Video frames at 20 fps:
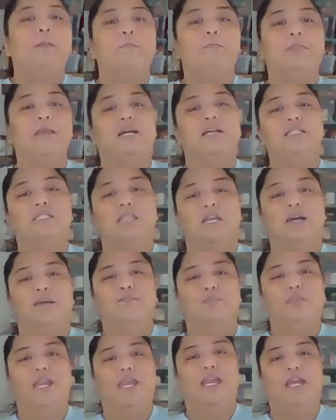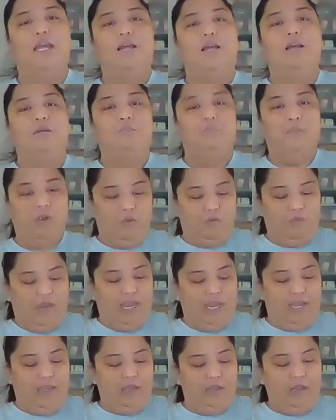Because
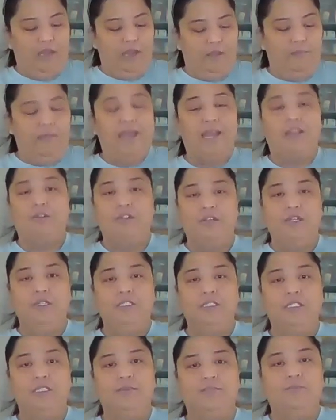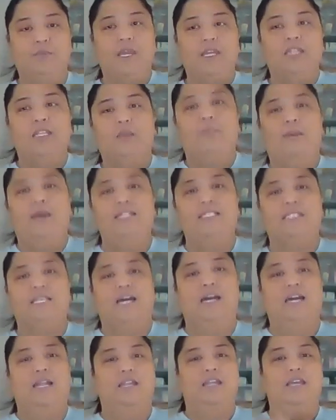macarons depends
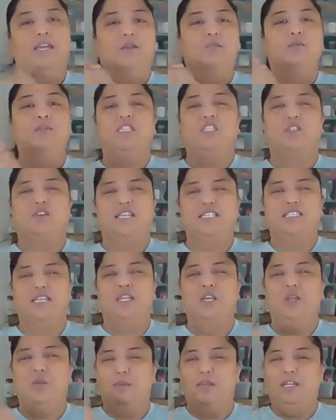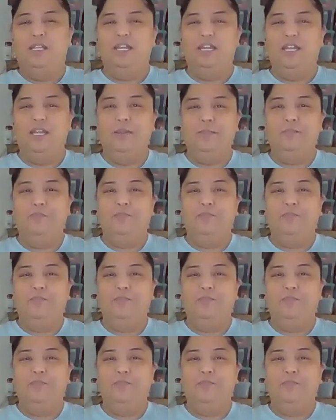on, which is crazy, humidity